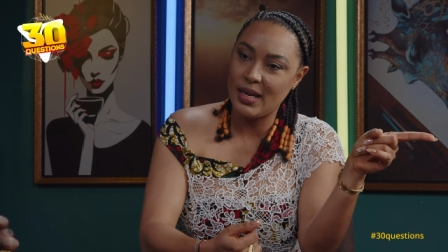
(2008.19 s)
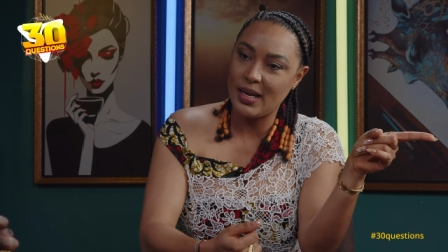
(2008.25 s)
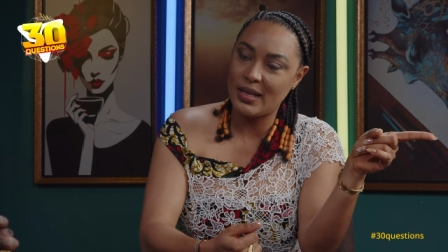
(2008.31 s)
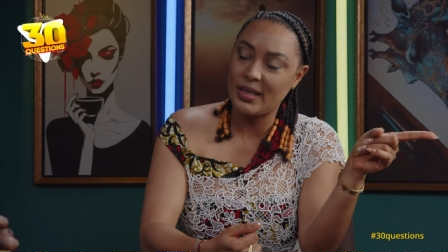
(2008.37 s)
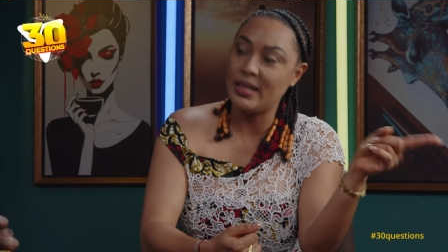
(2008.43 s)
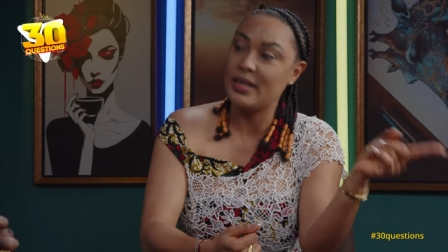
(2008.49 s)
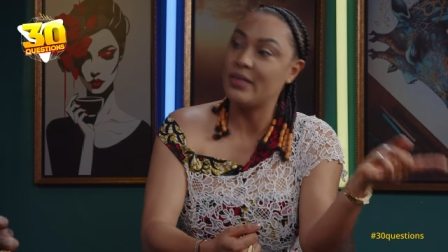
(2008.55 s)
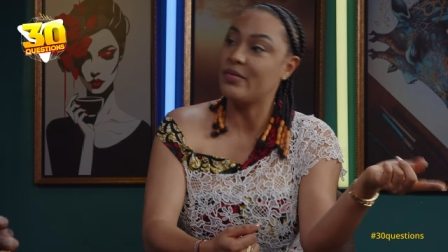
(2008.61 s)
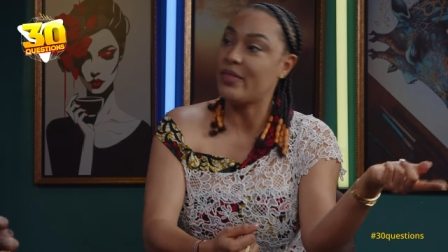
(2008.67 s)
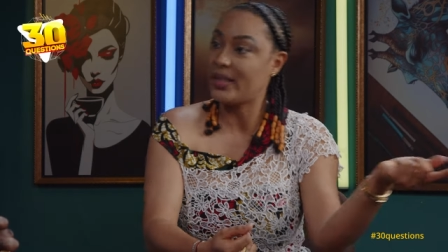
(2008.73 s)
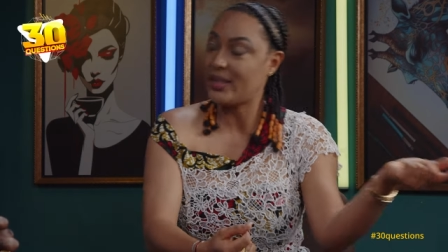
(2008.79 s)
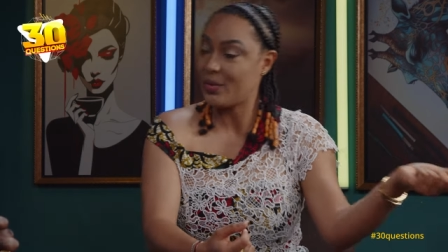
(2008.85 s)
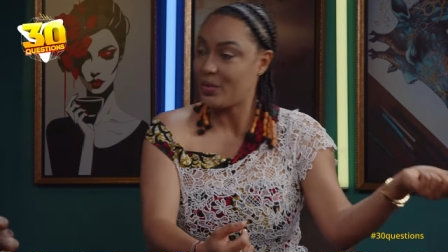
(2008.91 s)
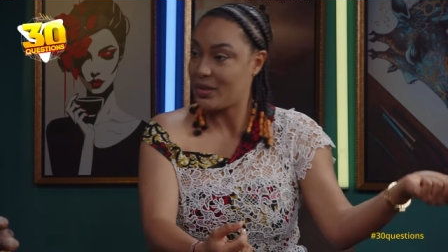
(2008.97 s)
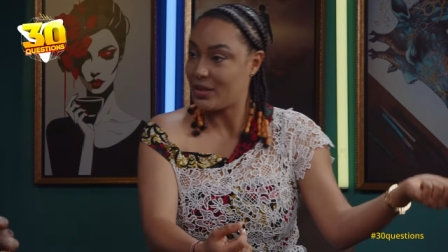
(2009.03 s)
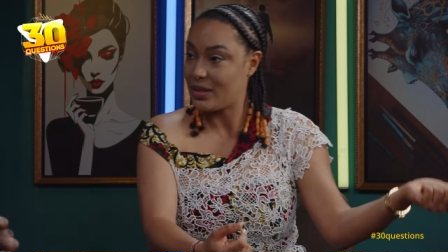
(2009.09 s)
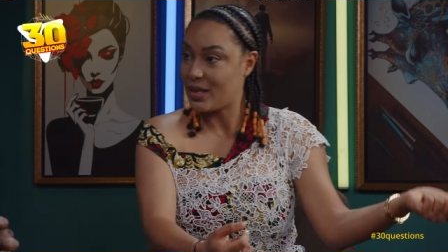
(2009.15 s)
he invited
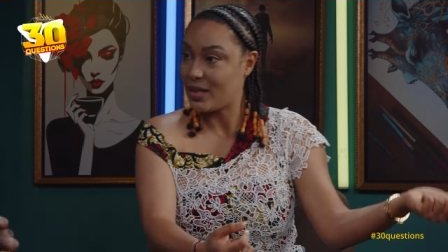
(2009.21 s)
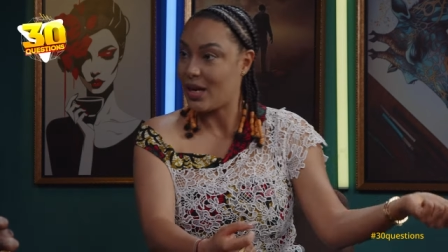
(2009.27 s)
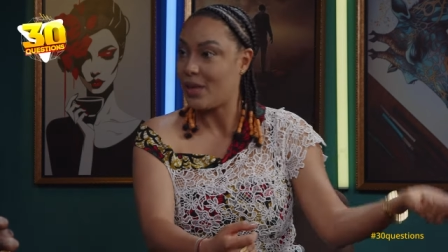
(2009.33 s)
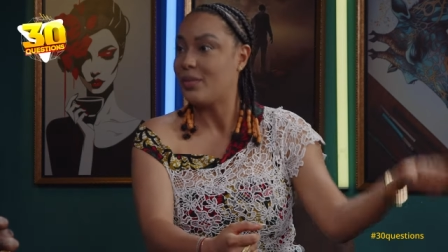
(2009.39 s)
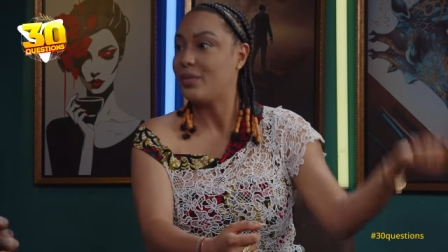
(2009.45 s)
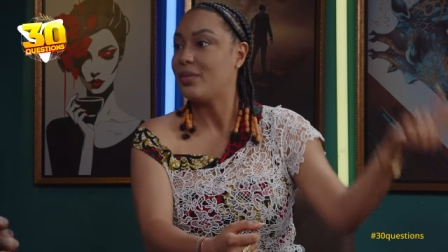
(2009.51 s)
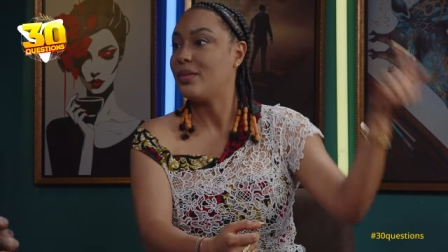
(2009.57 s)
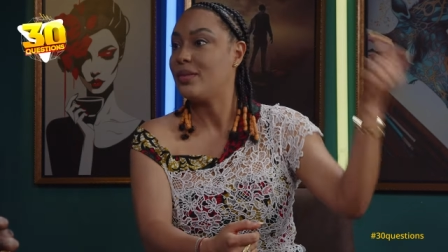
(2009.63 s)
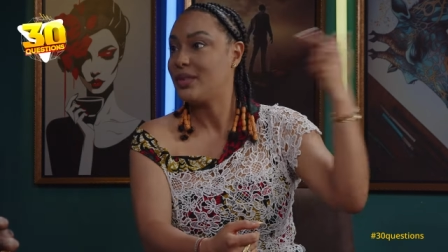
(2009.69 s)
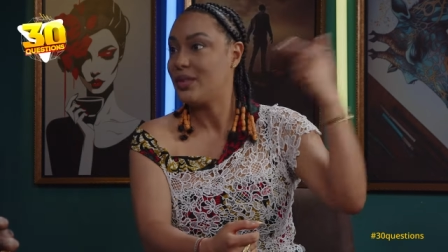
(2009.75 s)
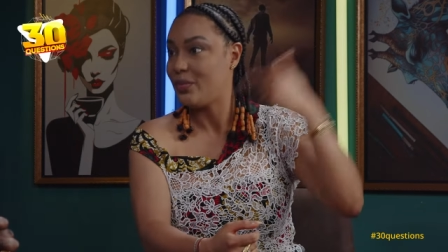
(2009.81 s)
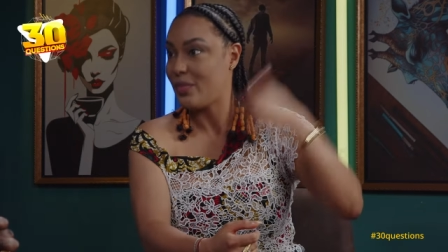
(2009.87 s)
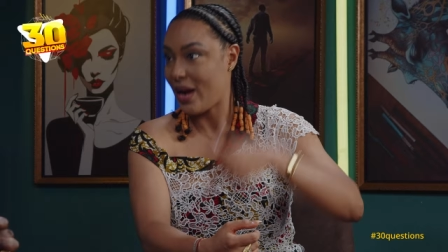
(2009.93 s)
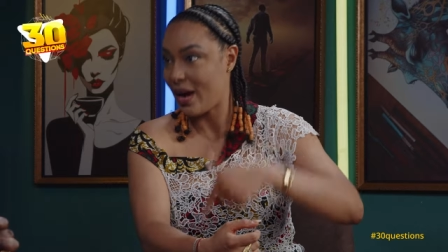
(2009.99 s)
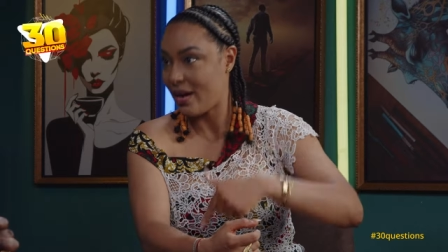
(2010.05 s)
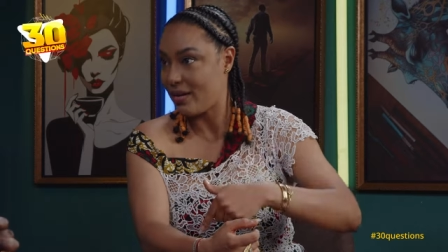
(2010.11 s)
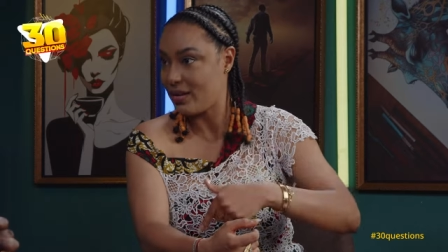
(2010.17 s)
me to come to
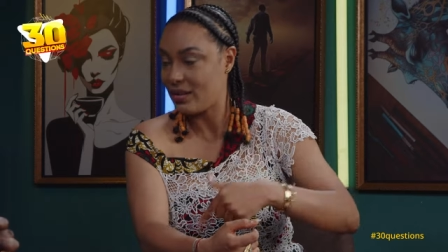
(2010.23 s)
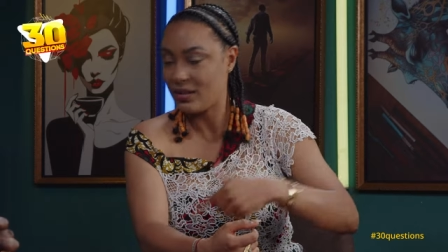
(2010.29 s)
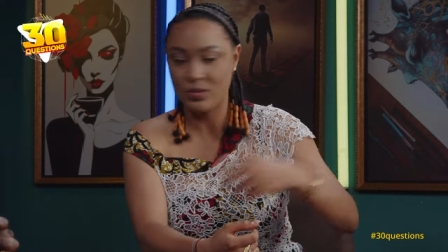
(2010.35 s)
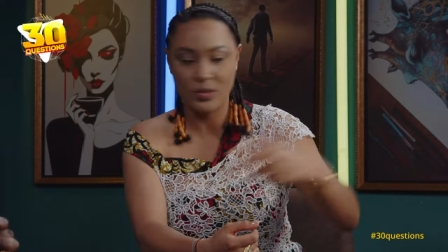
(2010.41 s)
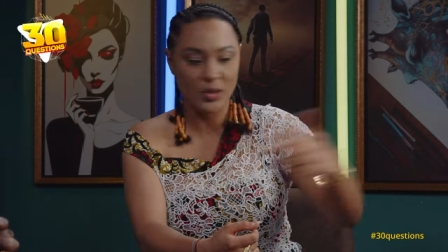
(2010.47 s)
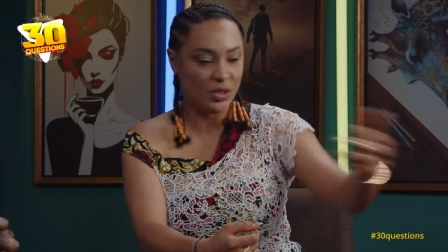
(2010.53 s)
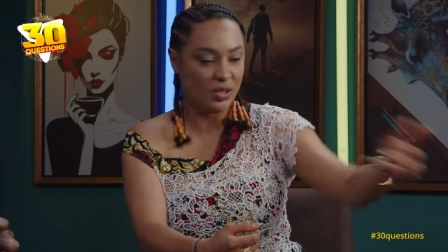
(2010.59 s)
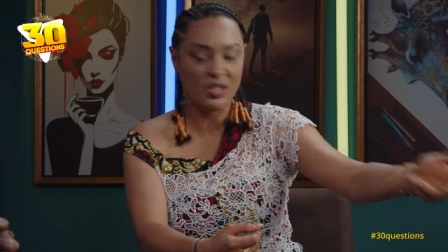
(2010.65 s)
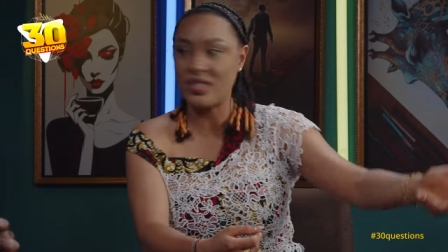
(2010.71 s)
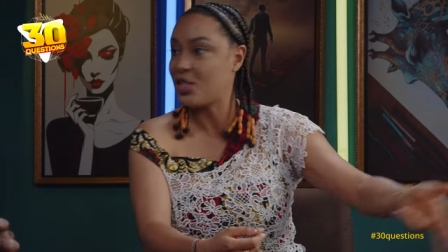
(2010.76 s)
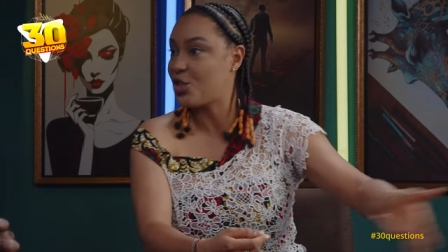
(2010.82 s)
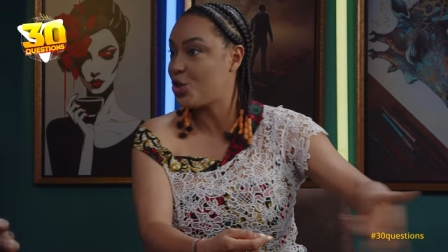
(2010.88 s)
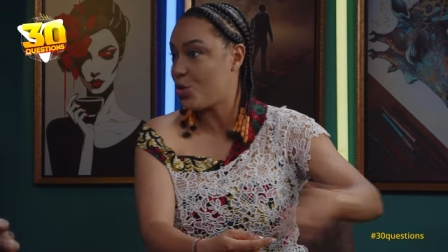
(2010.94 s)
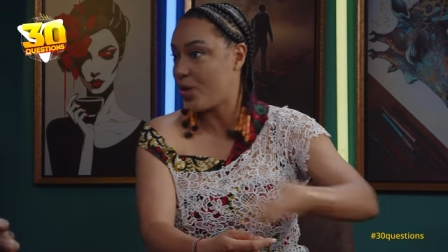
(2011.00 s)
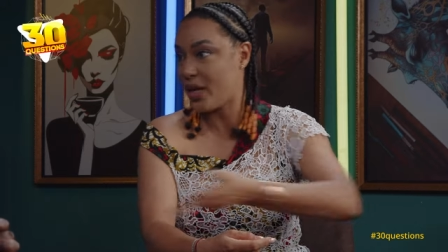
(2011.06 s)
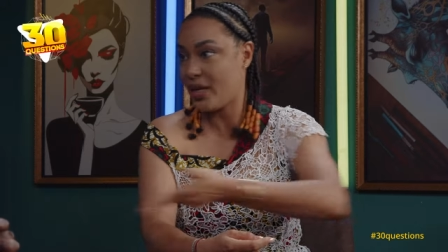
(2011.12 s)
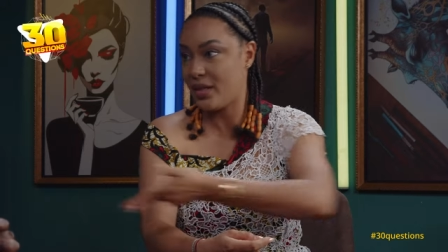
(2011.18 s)
Paris, which is just a
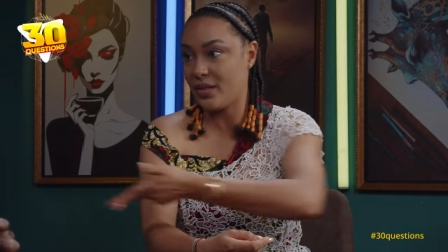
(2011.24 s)
train.